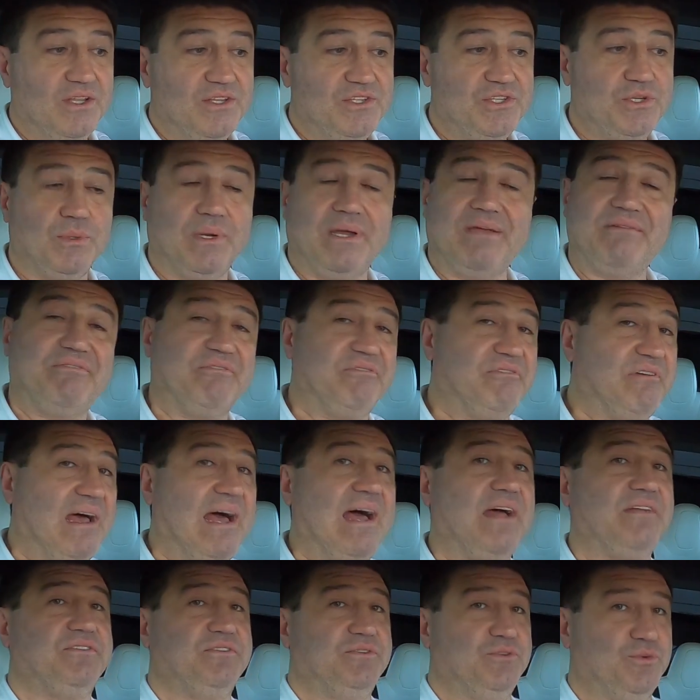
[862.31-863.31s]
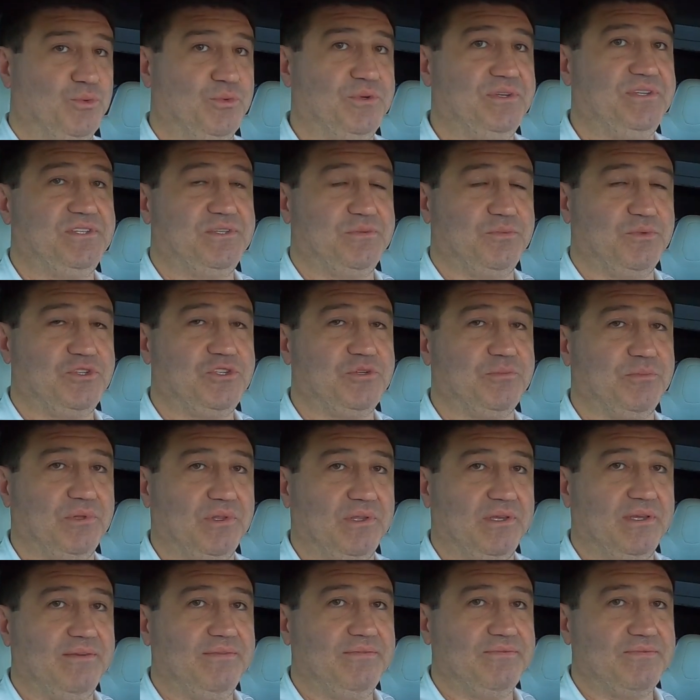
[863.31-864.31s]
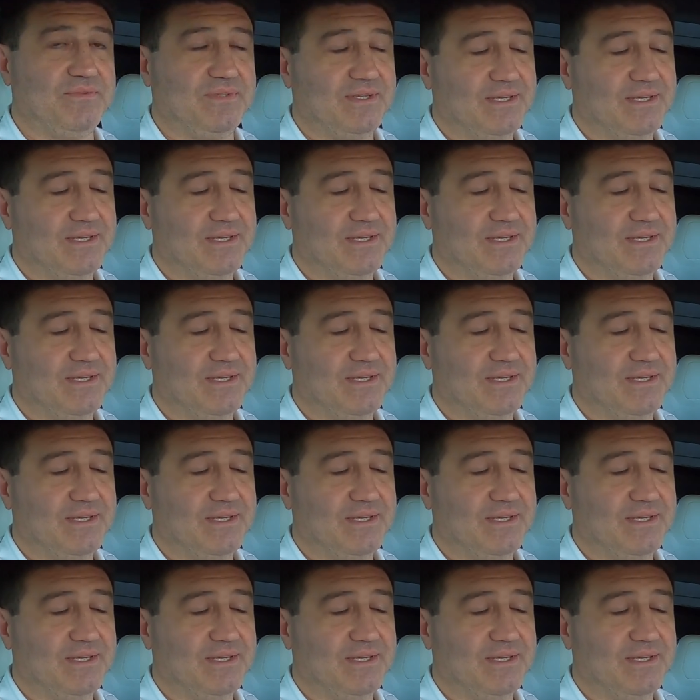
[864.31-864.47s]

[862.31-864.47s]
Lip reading: to a fart noise, would you believe?